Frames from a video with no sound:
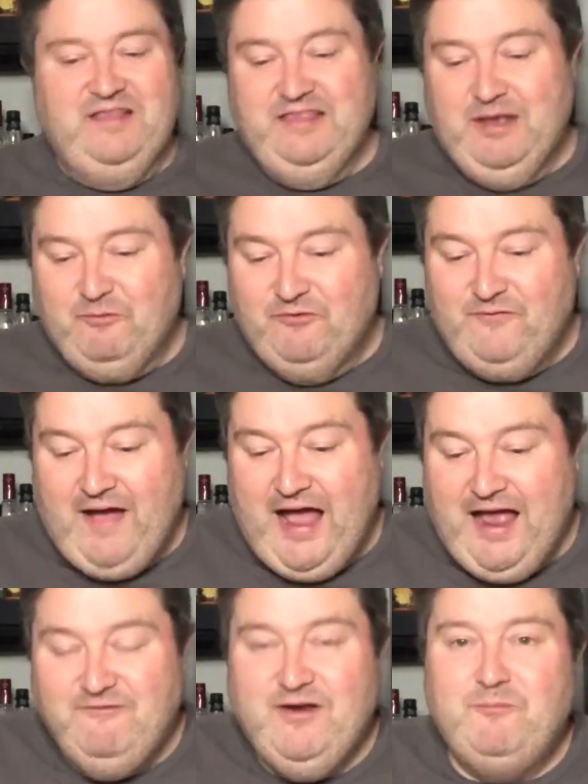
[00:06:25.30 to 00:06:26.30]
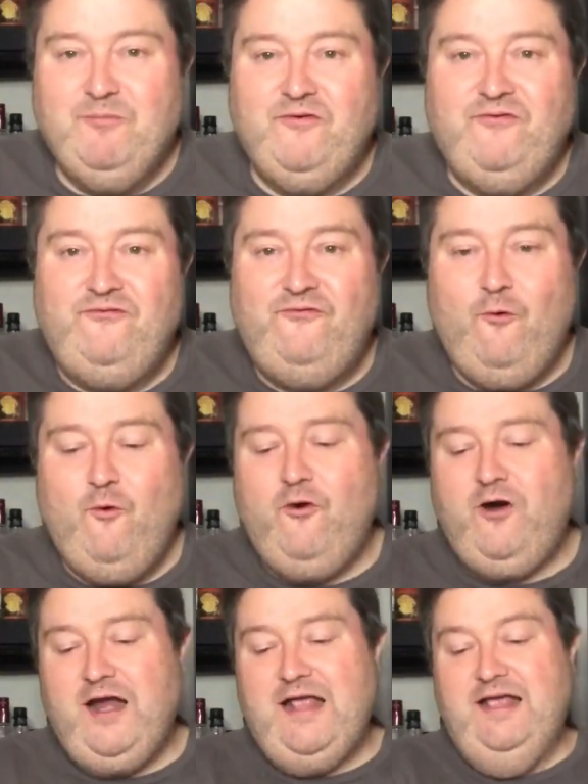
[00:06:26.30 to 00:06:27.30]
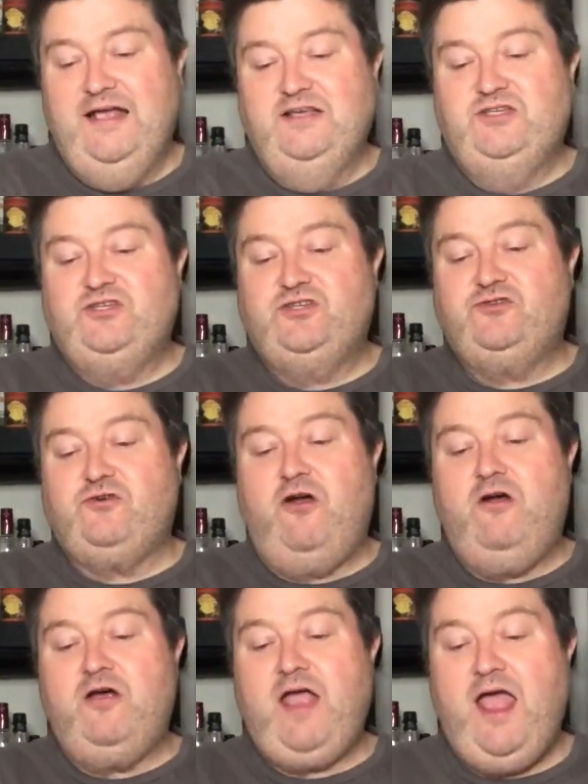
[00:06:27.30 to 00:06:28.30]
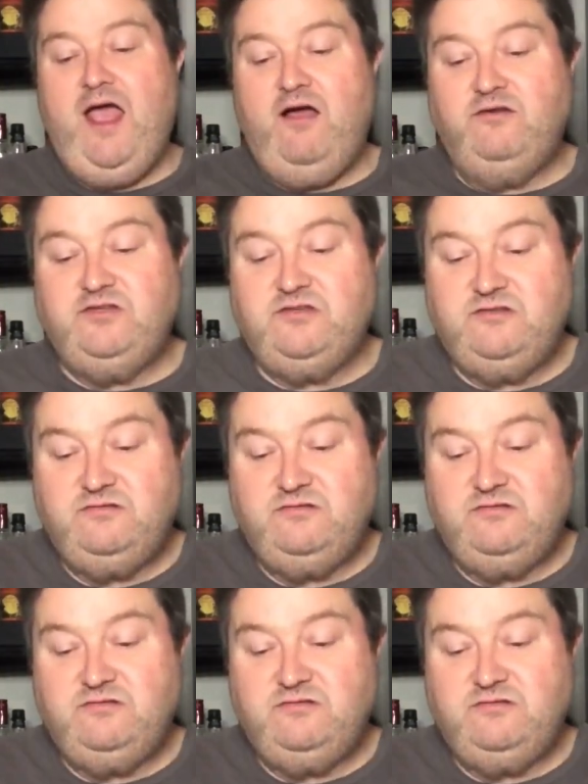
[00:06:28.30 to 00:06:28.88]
number five. Number four is Stronghouse